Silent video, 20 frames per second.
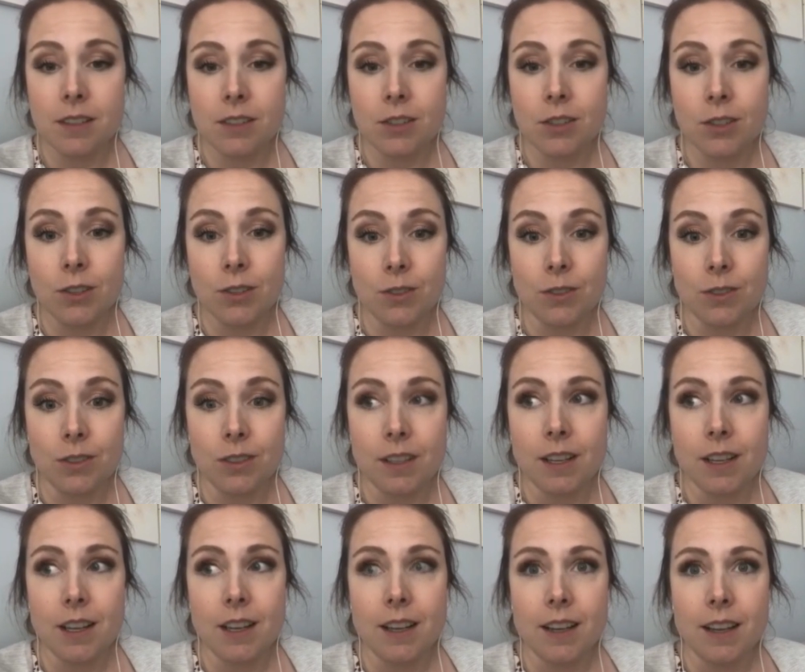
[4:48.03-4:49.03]
to
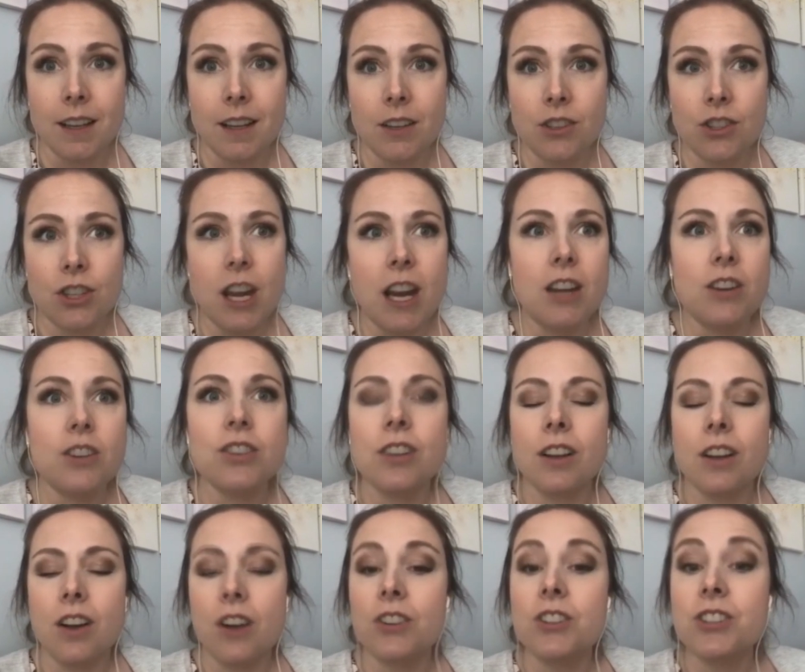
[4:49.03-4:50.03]
change the
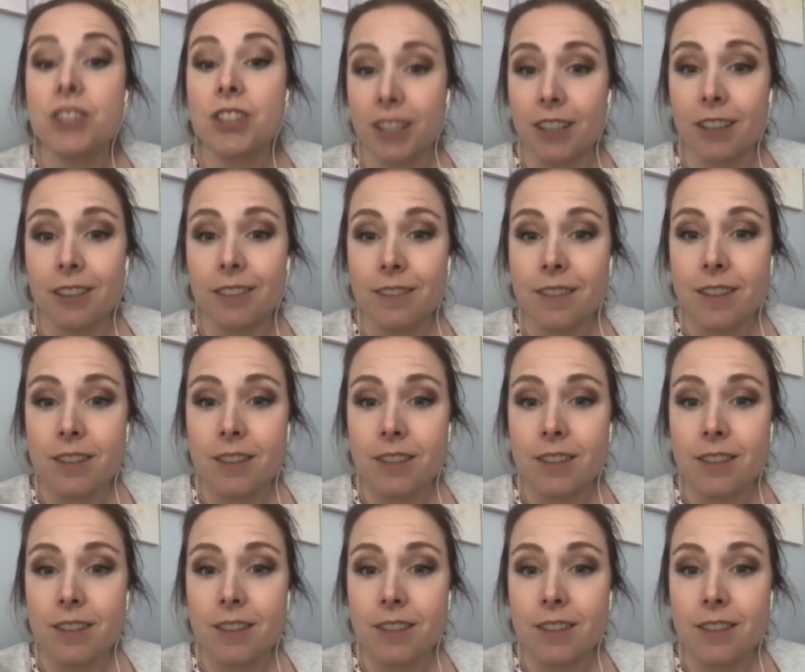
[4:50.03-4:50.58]
culture.